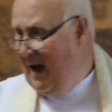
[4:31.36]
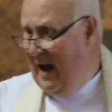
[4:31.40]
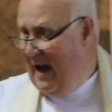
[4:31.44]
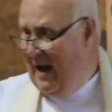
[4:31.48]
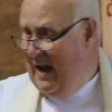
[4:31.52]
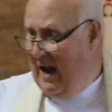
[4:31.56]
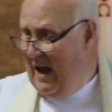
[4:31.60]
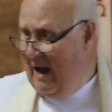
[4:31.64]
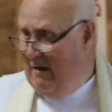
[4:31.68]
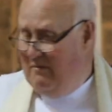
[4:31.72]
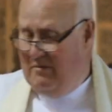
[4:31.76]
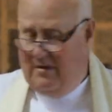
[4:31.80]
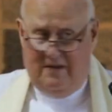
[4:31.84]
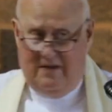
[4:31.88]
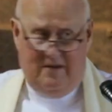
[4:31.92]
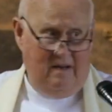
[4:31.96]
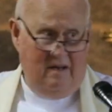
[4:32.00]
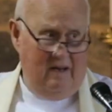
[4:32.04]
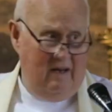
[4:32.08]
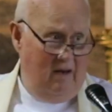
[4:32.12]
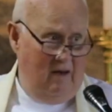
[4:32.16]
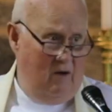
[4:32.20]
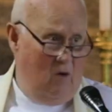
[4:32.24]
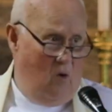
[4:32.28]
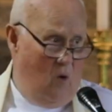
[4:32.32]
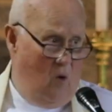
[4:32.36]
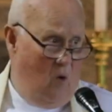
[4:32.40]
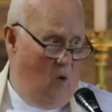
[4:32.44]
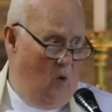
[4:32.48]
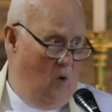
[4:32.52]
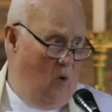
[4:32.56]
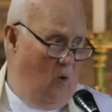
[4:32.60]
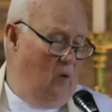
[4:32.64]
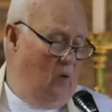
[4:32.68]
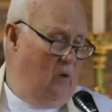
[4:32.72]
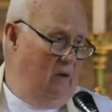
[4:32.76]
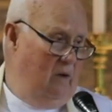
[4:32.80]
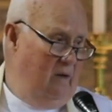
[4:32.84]
have it in
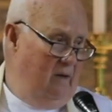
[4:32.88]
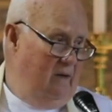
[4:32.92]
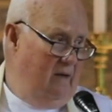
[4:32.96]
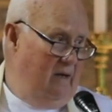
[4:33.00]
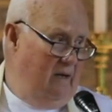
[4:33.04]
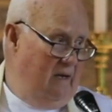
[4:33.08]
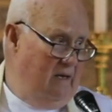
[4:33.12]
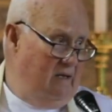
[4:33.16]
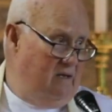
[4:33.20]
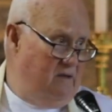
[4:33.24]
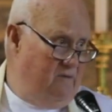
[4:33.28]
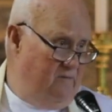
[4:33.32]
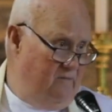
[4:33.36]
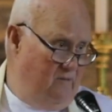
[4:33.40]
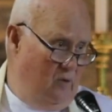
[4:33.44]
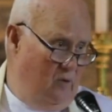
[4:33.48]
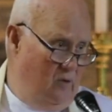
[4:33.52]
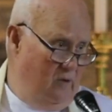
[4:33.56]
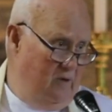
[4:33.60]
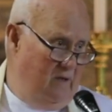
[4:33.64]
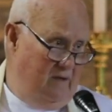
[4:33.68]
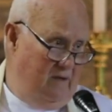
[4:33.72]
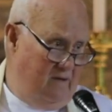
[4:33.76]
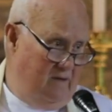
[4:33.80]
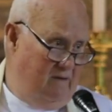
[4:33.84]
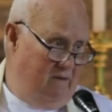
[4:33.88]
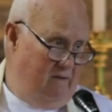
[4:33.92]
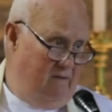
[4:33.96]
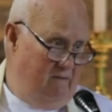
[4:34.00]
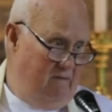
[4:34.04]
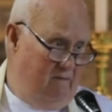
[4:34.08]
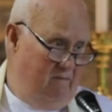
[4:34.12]
all its fullness."